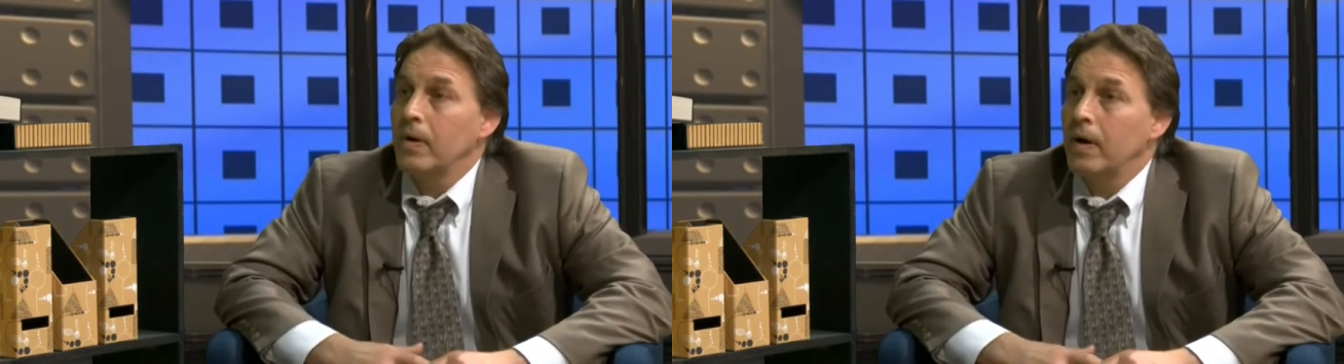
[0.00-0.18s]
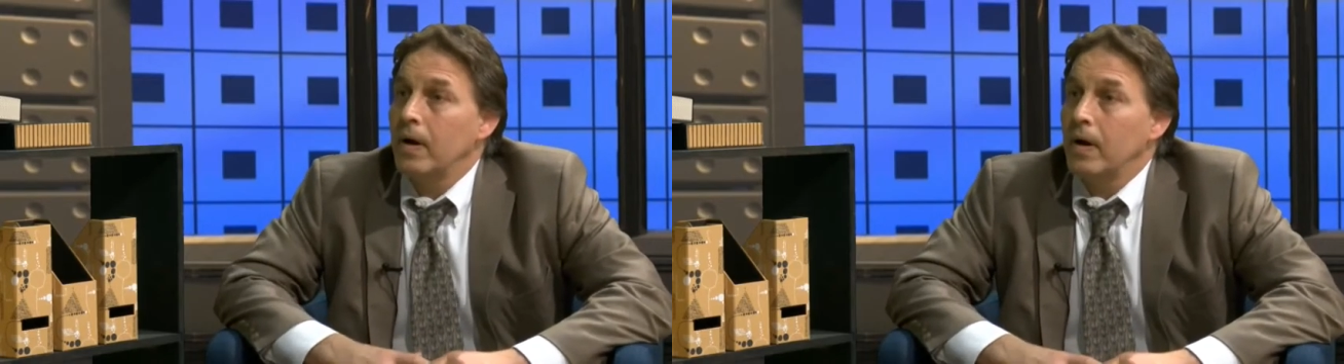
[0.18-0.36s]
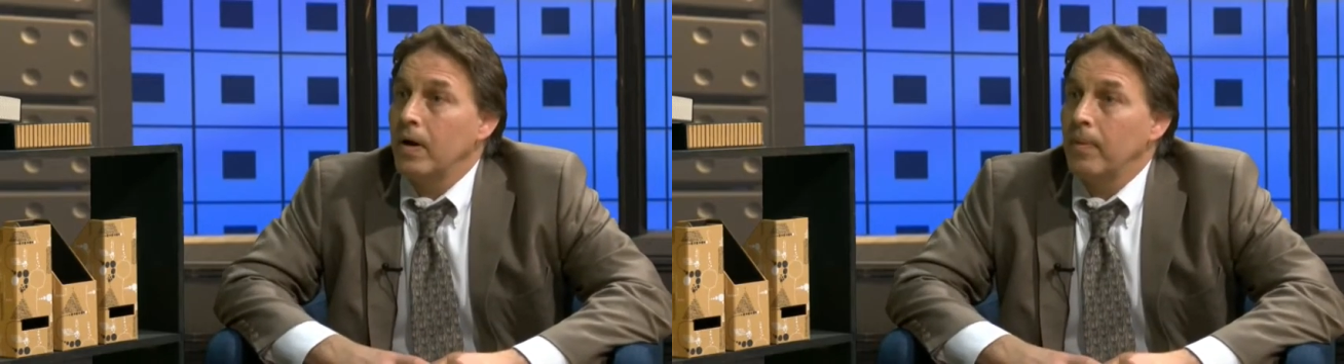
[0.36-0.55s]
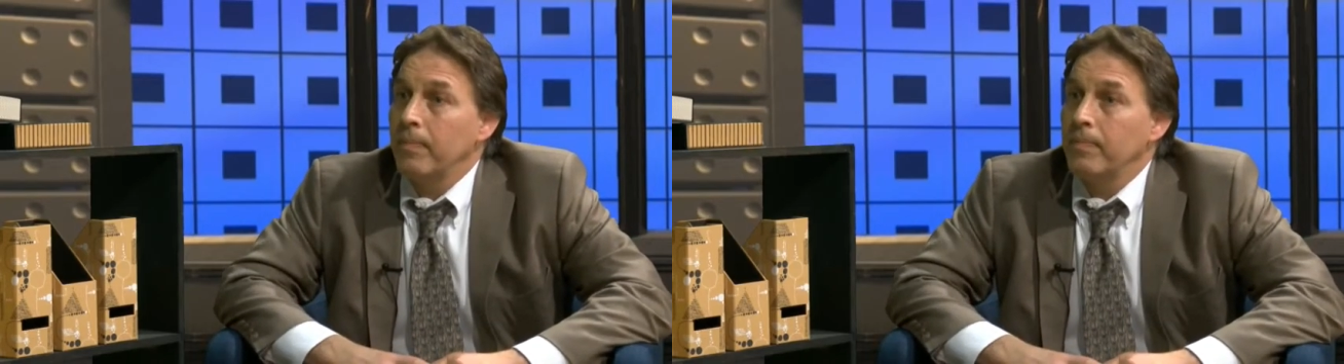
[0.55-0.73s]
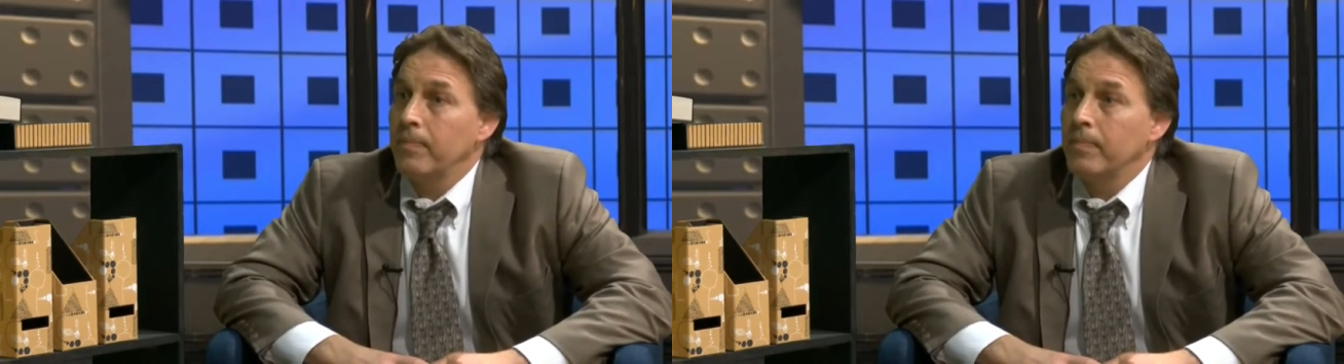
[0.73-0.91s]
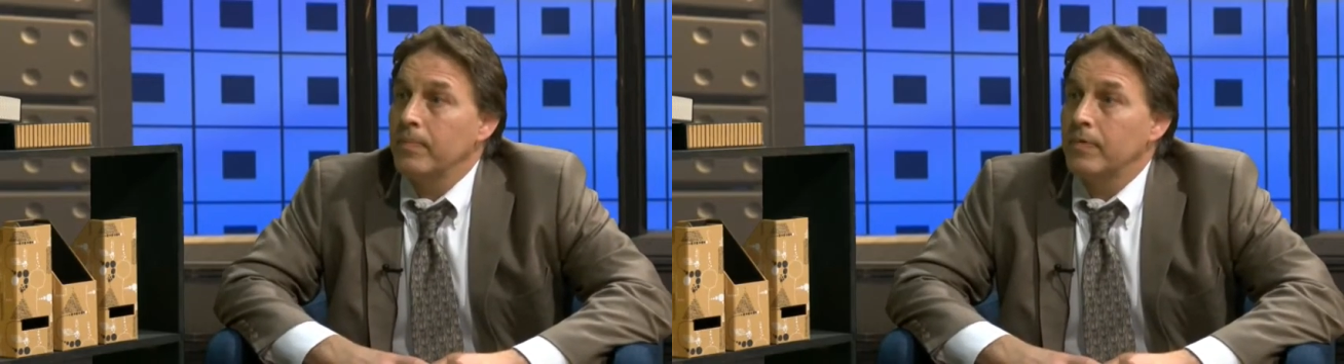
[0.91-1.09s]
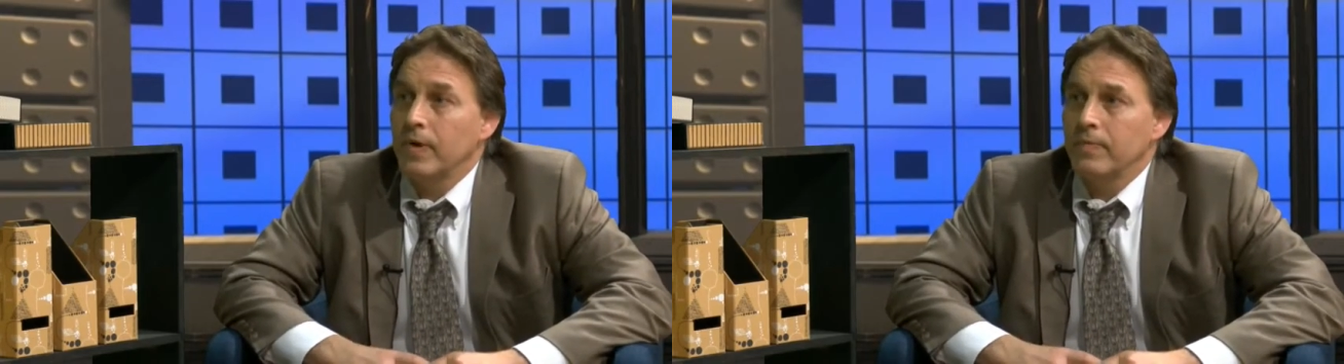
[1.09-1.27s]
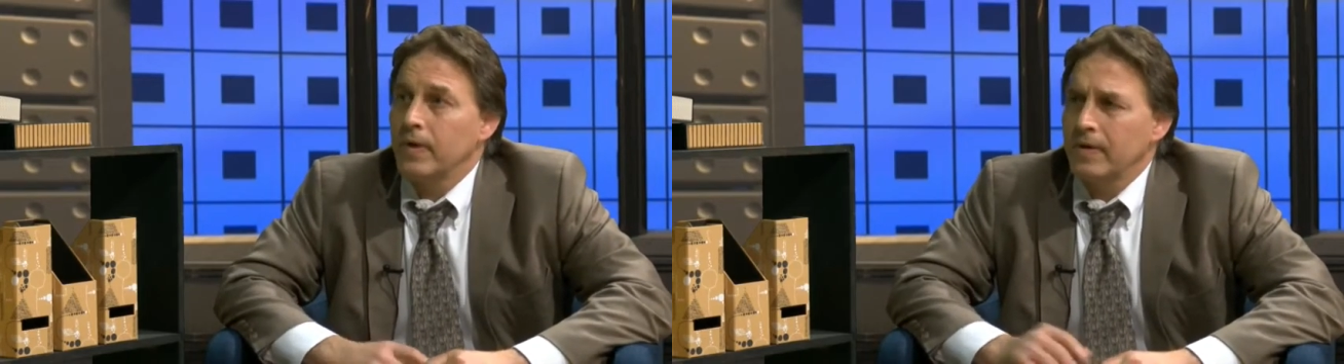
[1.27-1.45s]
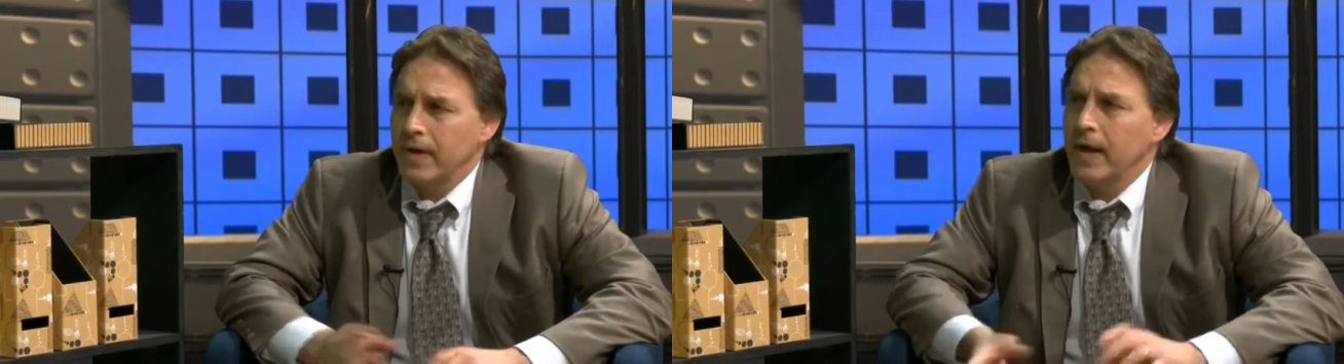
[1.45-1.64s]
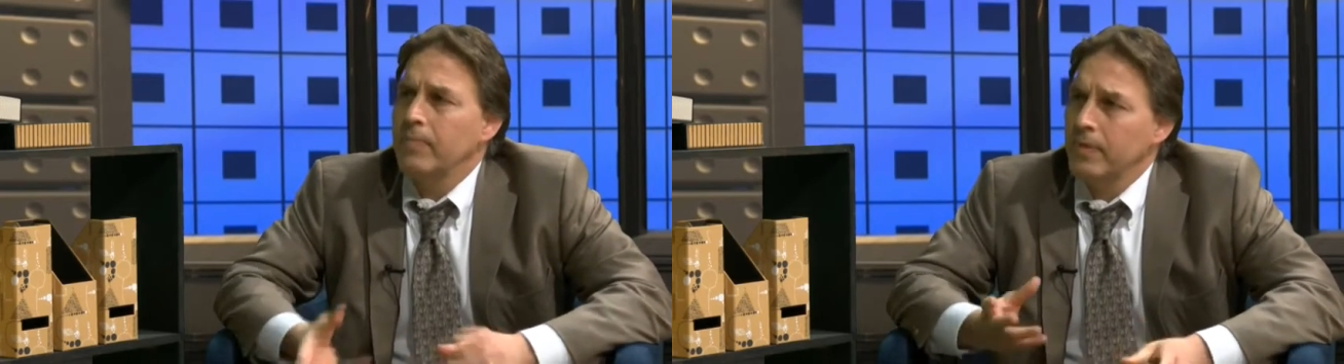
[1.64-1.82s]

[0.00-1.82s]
stuff like that.